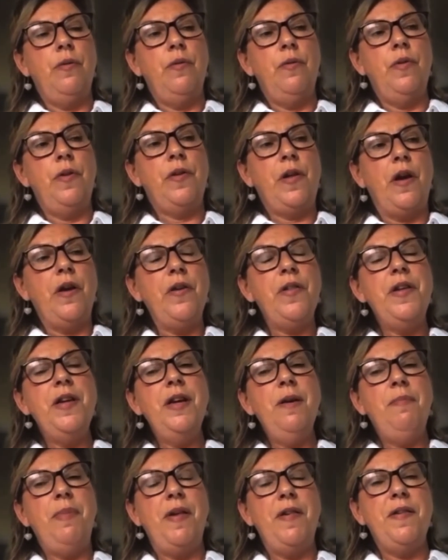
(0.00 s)

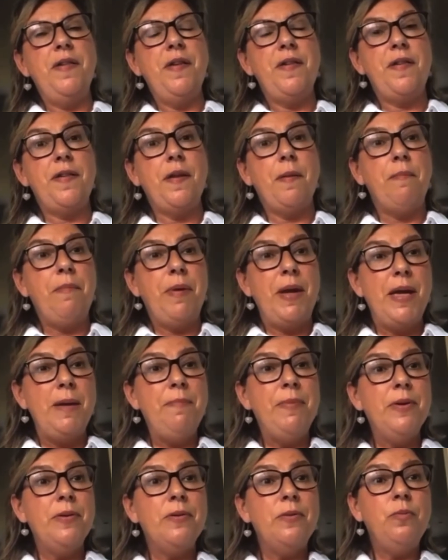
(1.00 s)
starting a business that
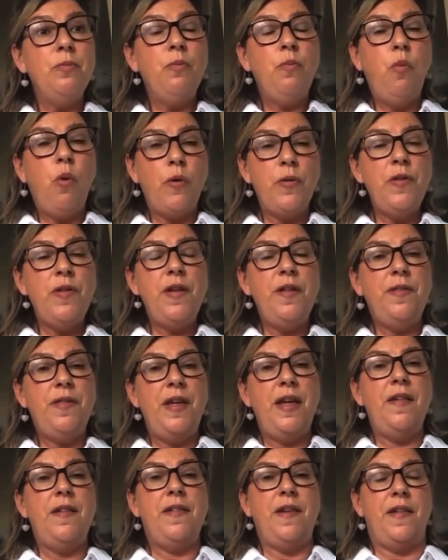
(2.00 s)
people wanted
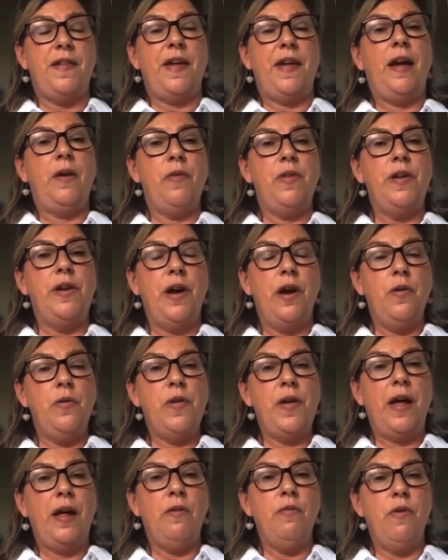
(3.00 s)
these discounted
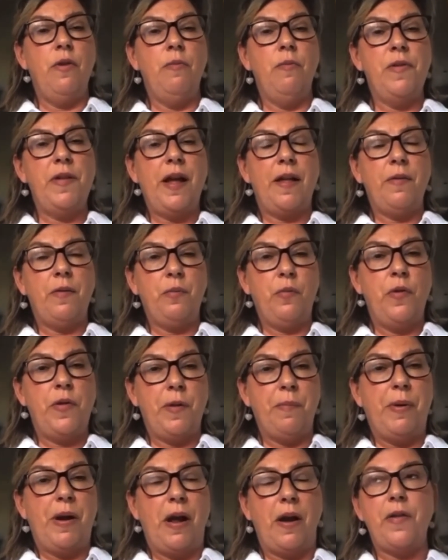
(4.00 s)
hotel rooms, that was
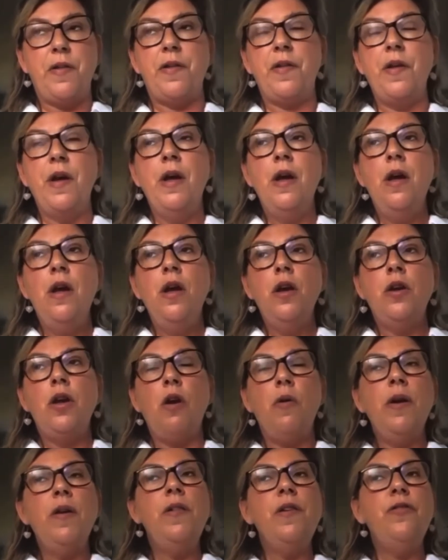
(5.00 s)
a plus.
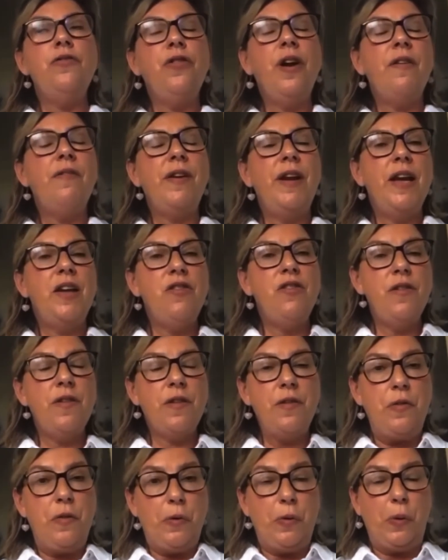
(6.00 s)
Going to travel
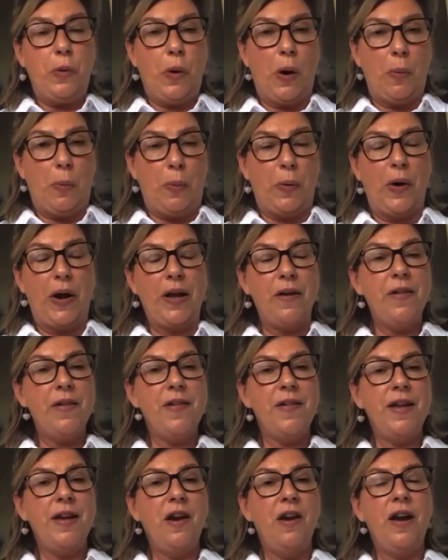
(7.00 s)
agents and tour
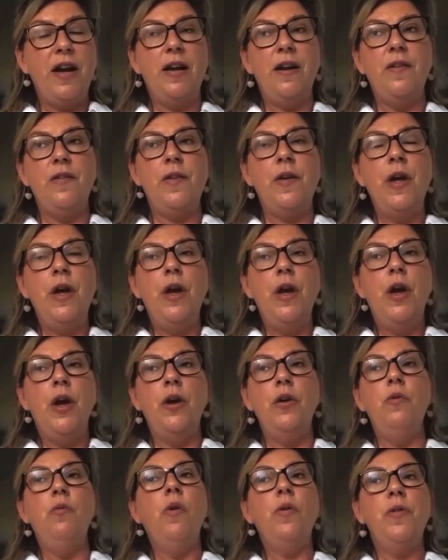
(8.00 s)
operators in Ireland
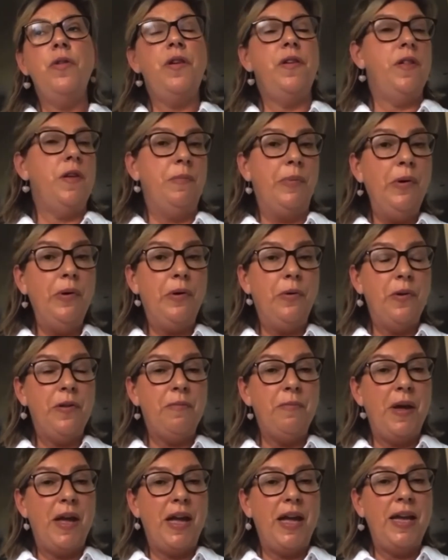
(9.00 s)
who wanted to book
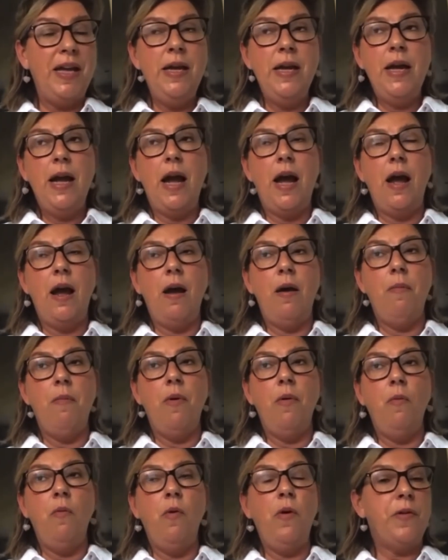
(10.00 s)
with me
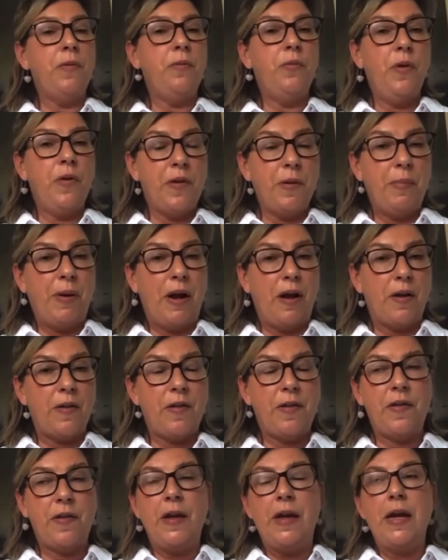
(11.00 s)
was a
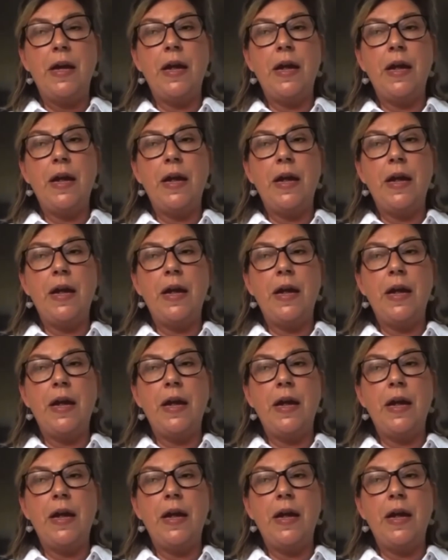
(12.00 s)
plus.